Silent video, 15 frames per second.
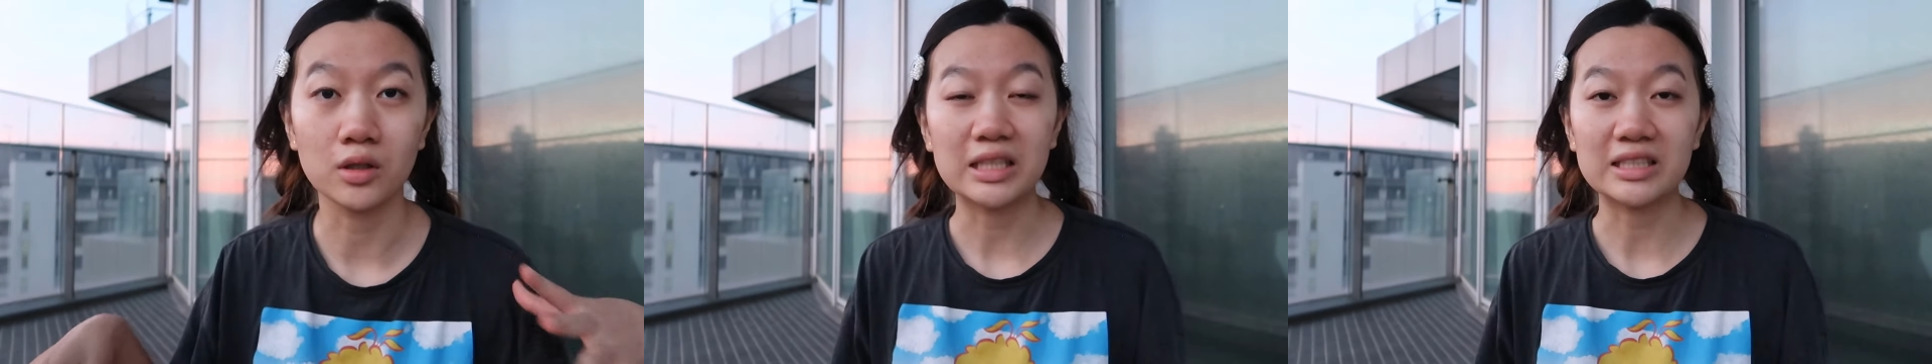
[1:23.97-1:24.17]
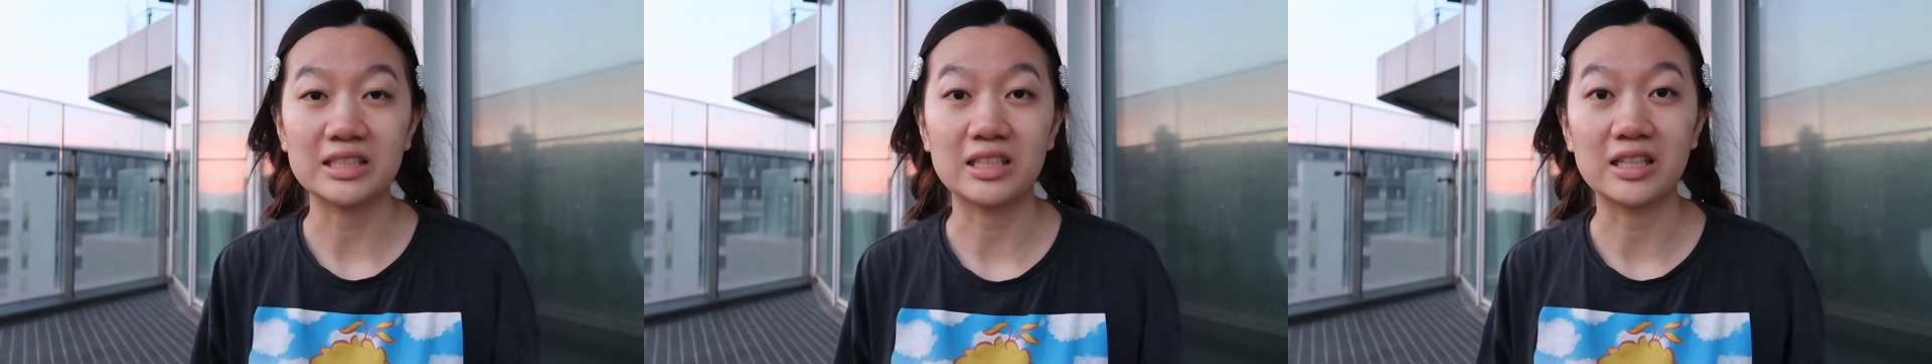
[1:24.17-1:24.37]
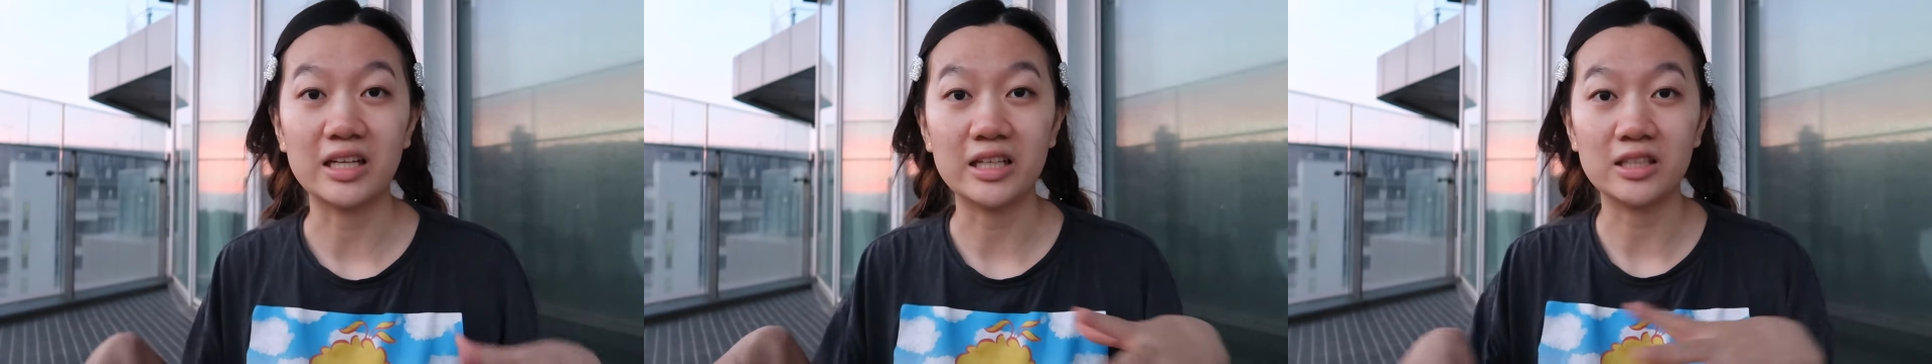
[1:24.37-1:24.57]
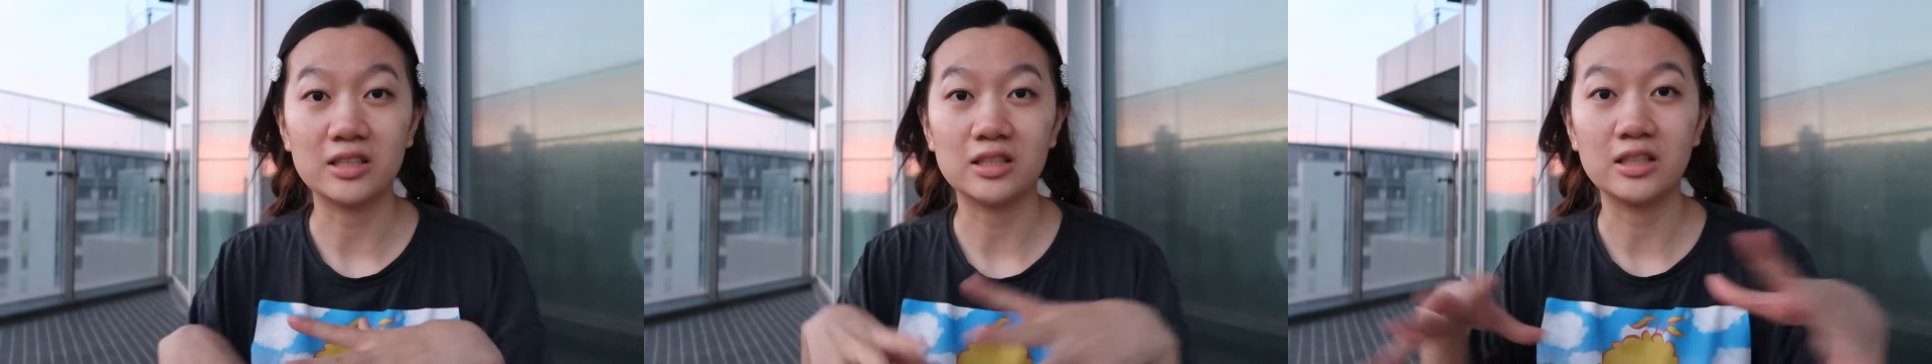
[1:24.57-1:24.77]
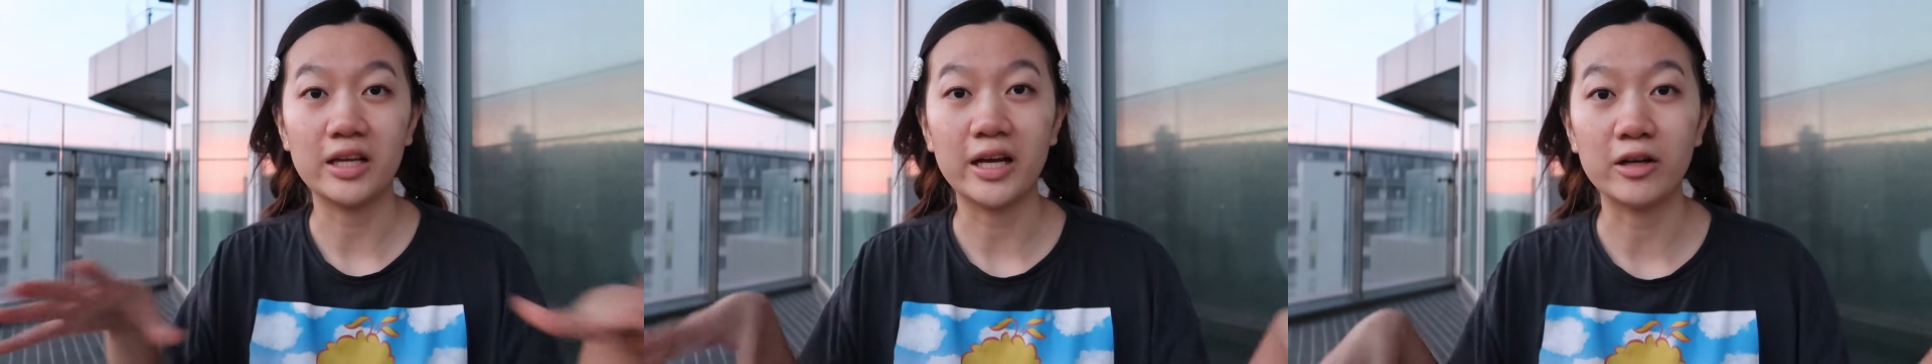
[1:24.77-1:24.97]

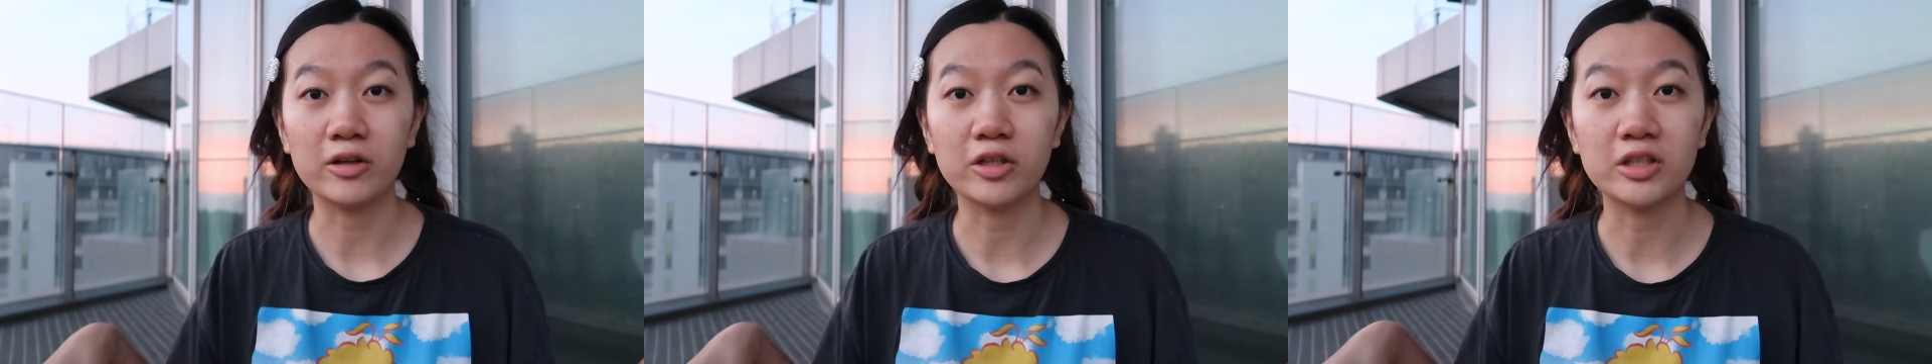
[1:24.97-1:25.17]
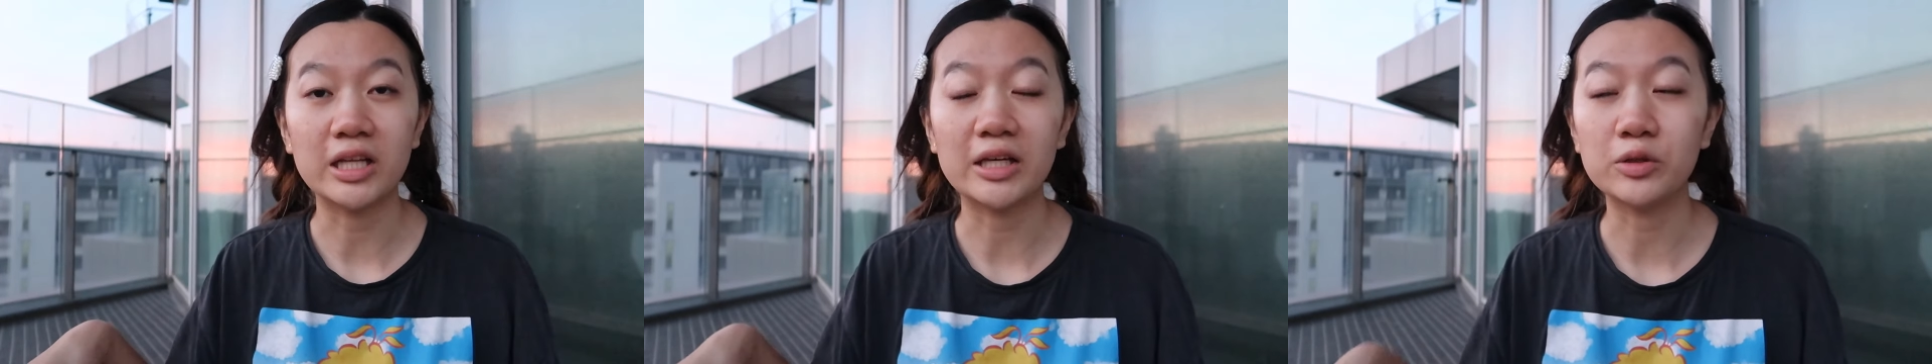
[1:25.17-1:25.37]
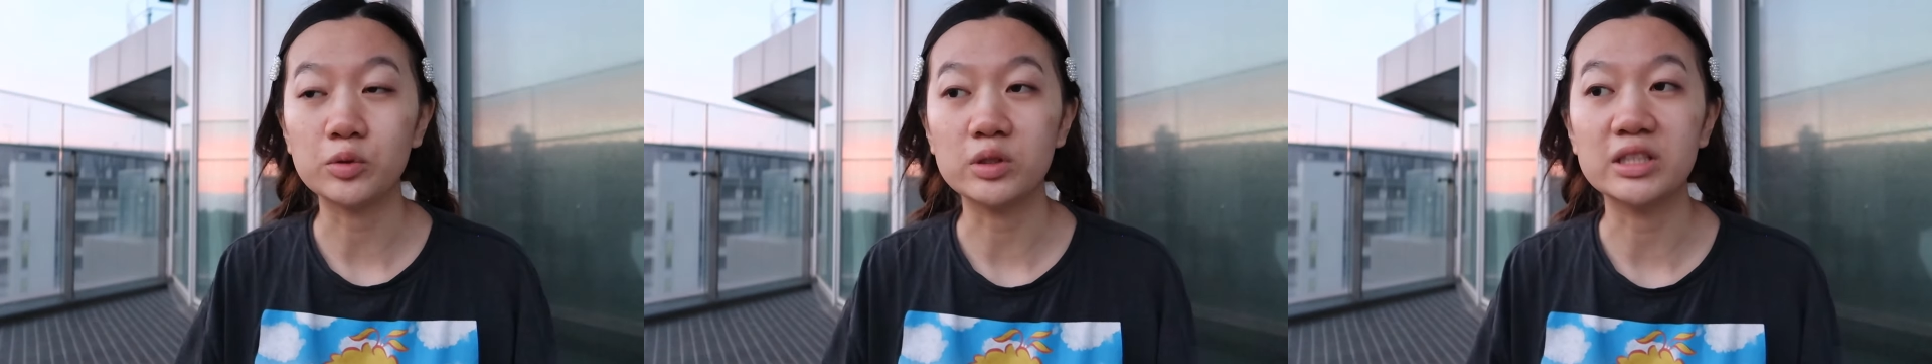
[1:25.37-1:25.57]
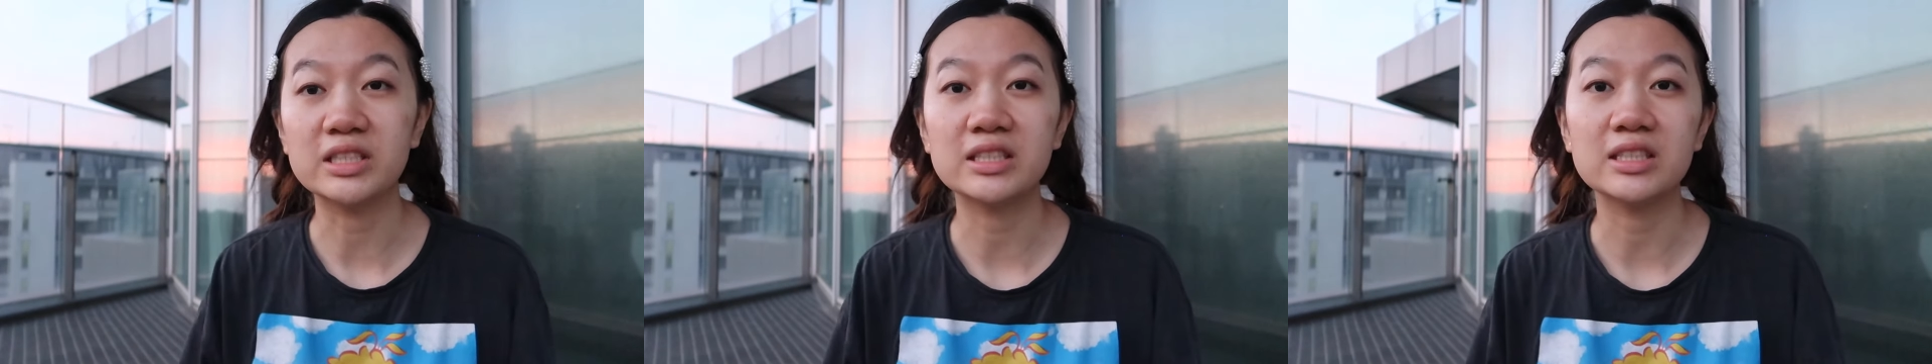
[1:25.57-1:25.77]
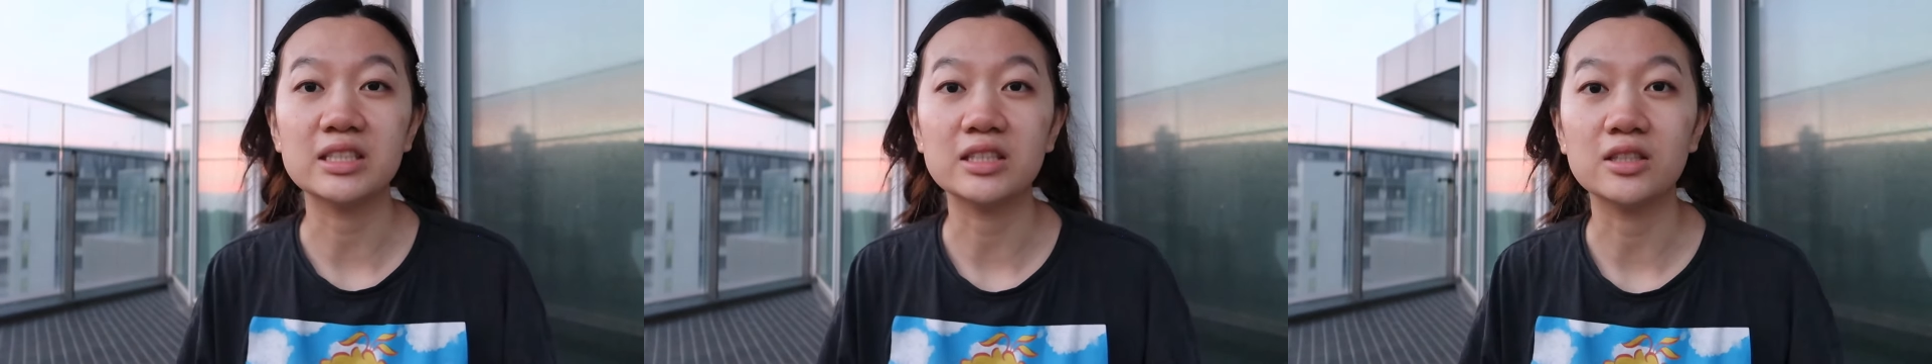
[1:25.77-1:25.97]
designated area that you
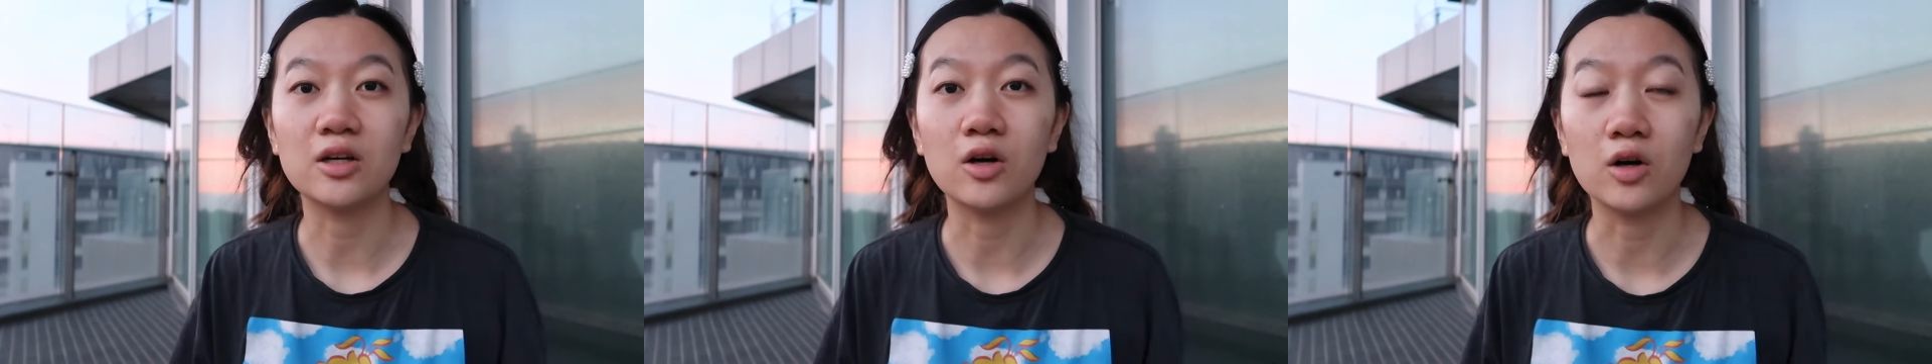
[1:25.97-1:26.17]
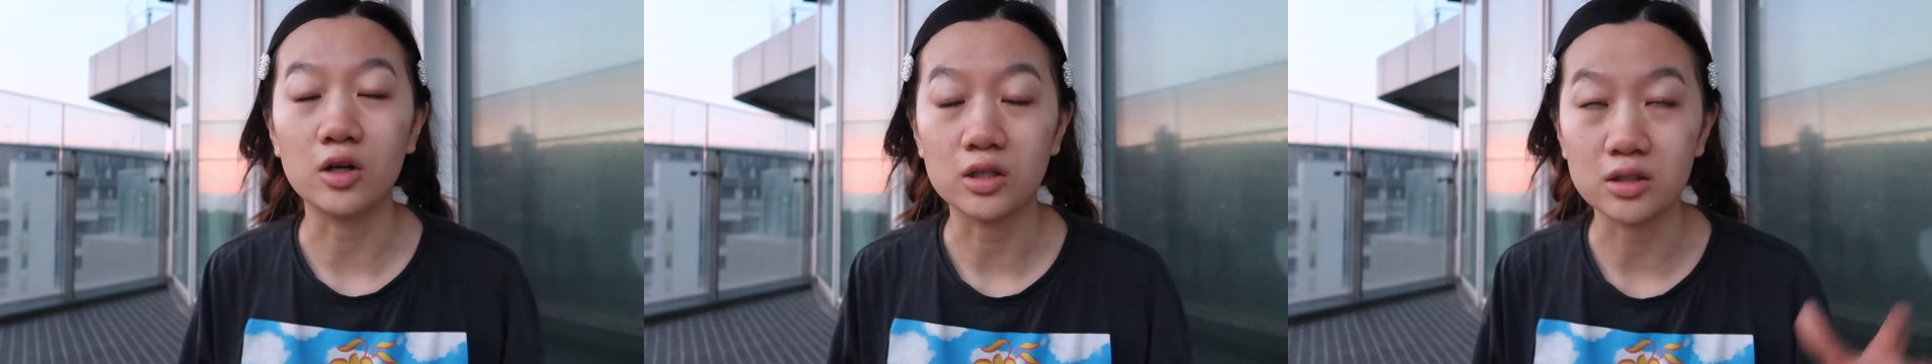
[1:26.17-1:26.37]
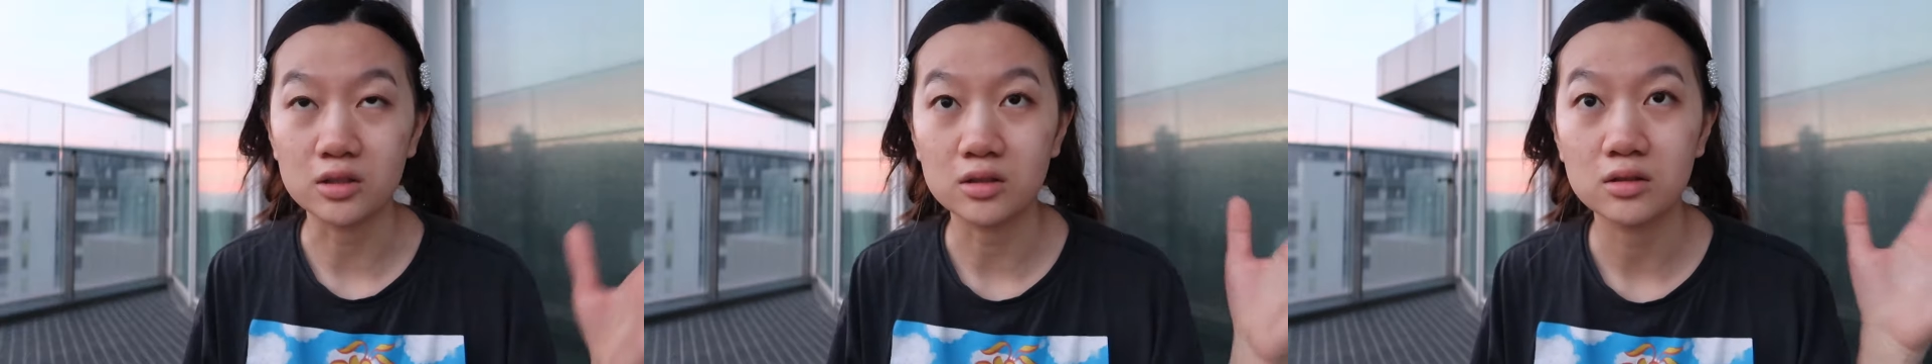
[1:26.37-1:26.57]
listed on